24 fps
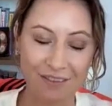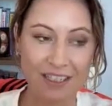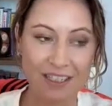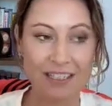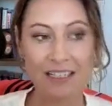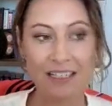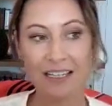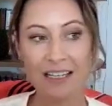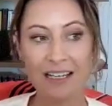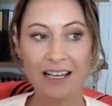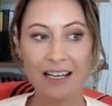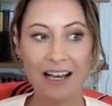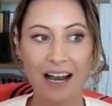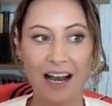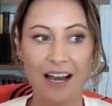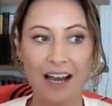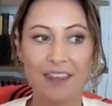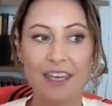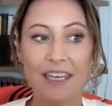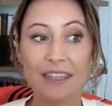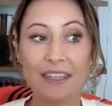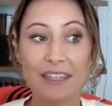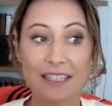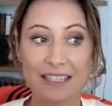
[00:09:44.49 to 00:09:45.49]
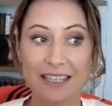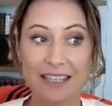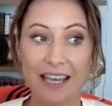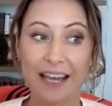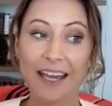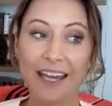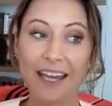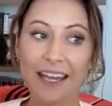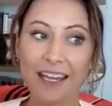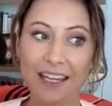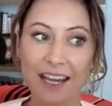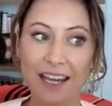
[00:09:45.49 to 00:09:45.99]
And I think the
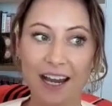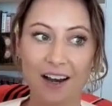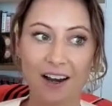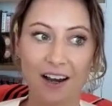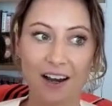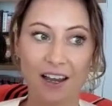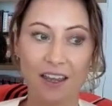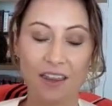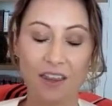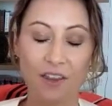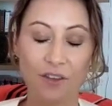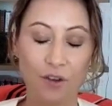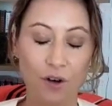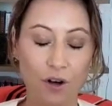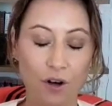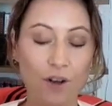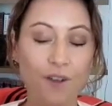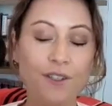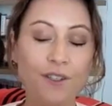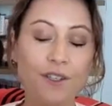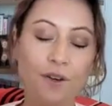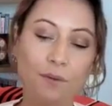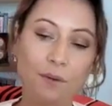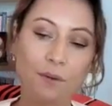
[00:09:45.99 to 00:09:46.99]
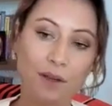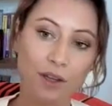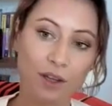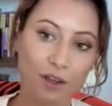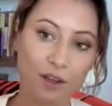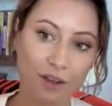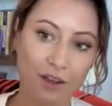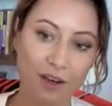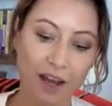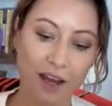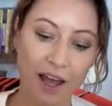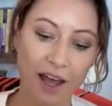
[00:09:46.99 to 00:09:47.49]
second area that they're also really
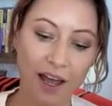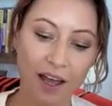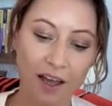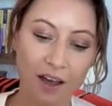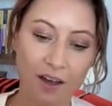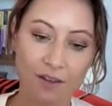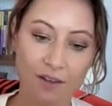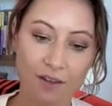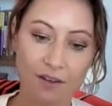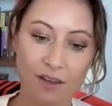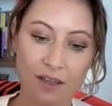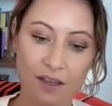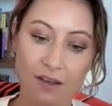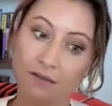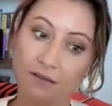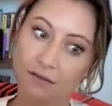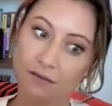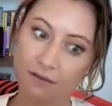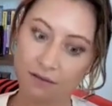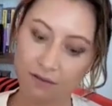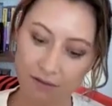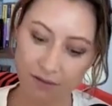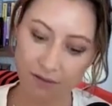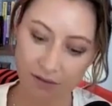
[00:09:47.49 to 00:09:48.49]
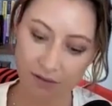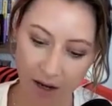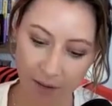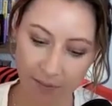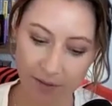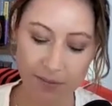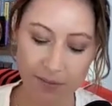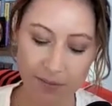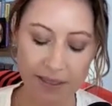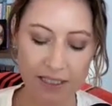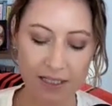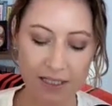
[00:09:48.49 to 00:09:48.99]
good at, other than
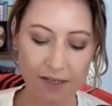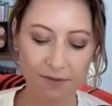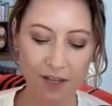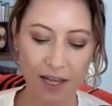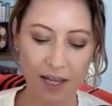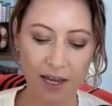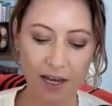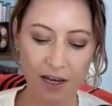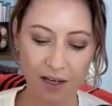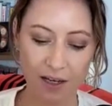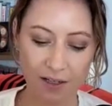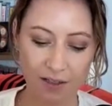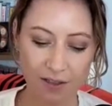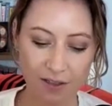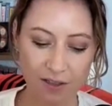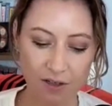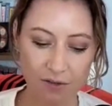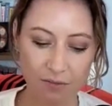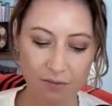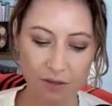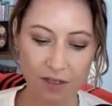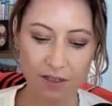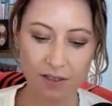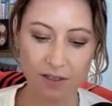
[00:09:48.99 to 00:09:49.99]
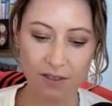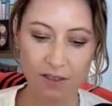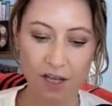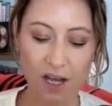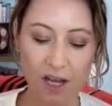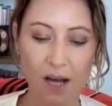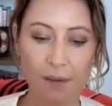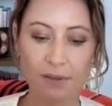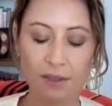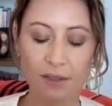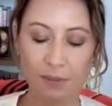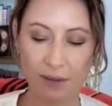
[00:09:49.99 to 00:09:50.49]
optimizing for that end consumer, is
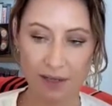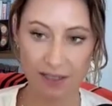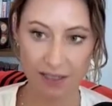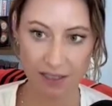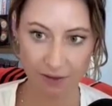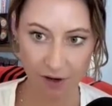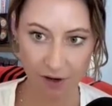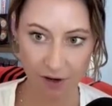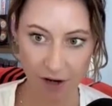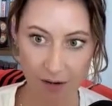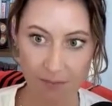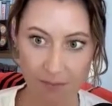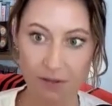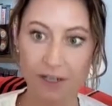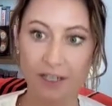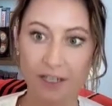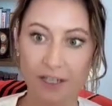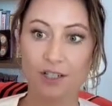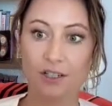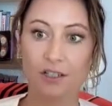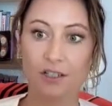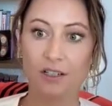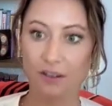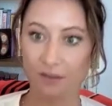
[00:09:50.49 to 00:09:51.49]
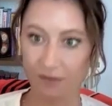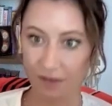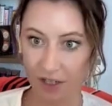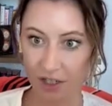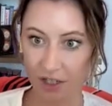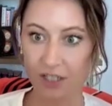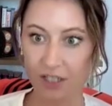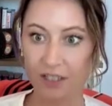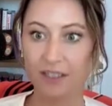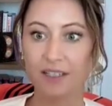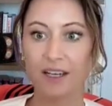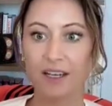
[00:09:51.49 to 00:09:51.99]
optimizing for operational
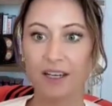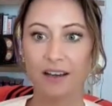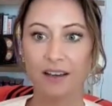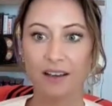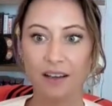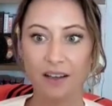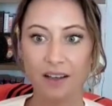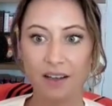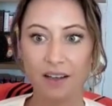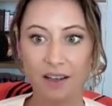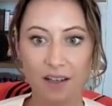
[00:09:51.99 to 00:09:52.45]
efficiency.